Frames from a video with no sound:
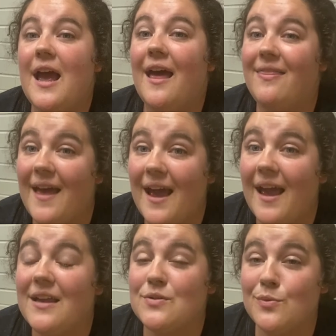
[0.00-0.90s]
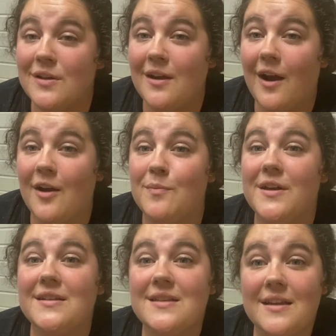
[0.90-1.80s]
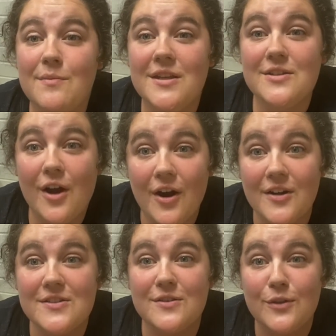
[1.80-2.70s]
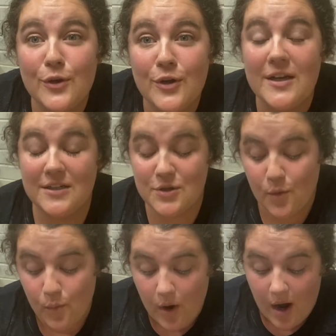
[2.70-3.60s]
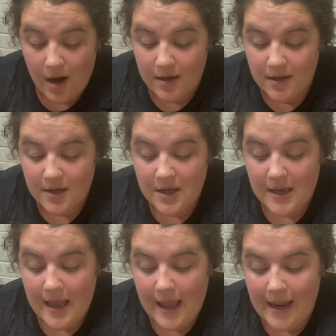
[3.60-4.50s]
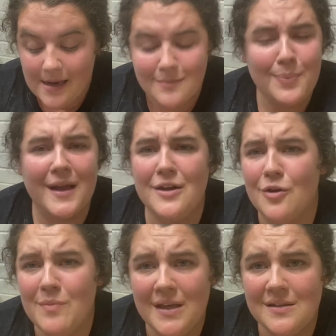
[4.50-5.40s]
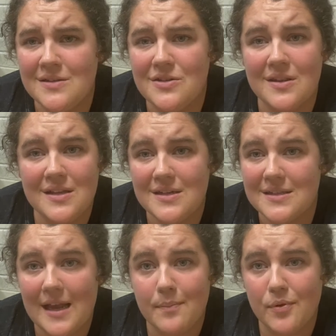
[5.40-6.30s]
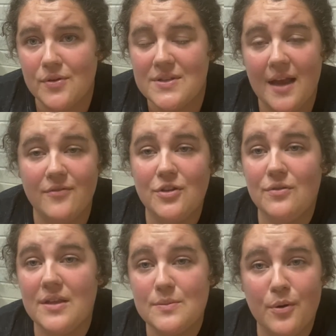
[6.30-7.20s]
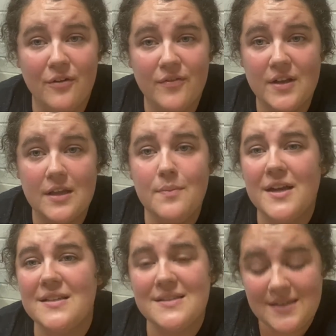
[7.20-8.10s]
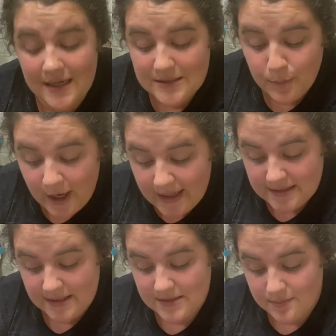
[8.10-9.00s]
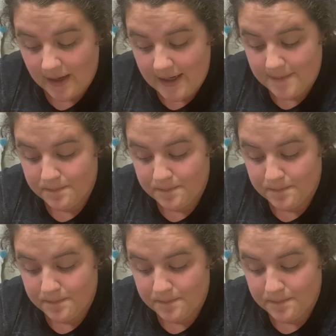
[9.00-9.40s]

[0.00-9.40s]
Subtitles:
And that is really hard because it can be as hard as learning to walk. And by no means do the disciples have to do this perfectly because it takes practice, right?